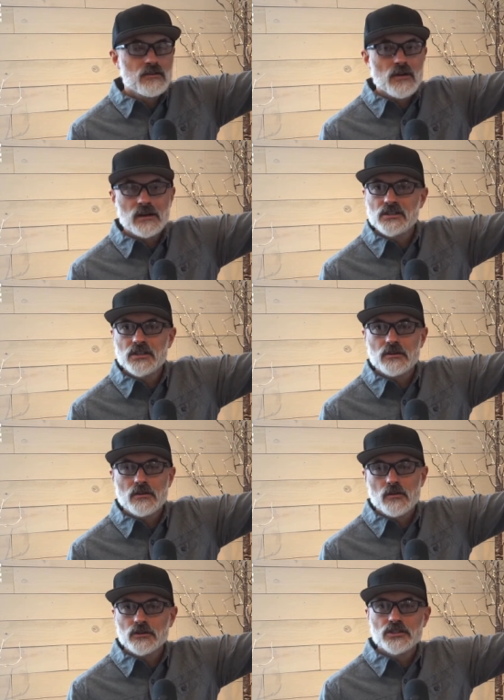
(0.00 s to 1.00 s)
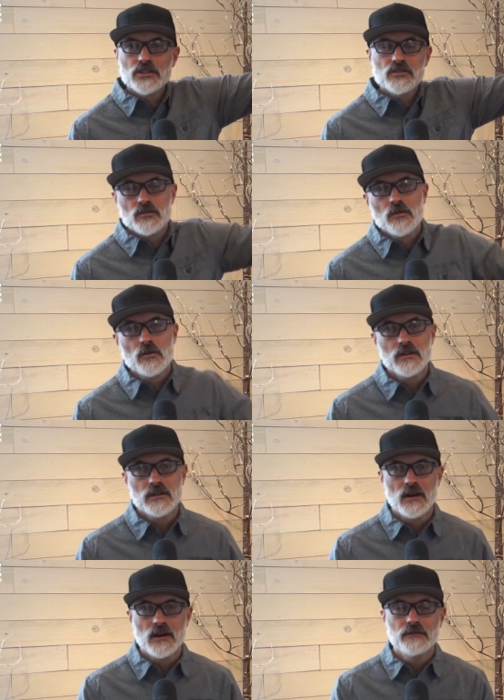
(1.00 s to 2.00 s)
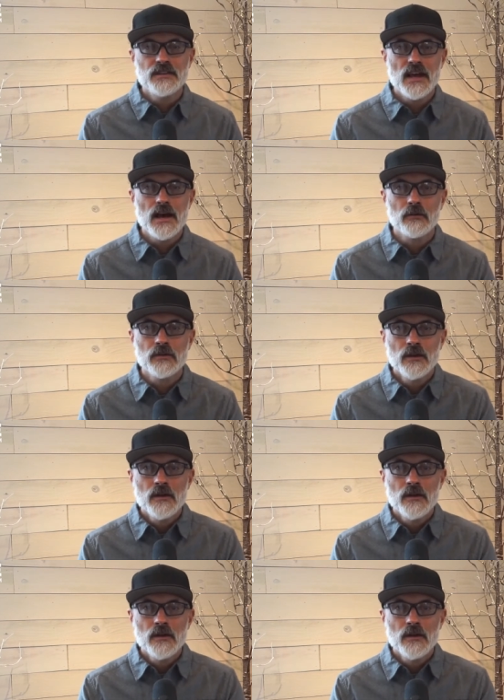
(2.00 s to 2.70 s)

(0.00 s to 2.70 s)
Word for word: grounds here or just north of town,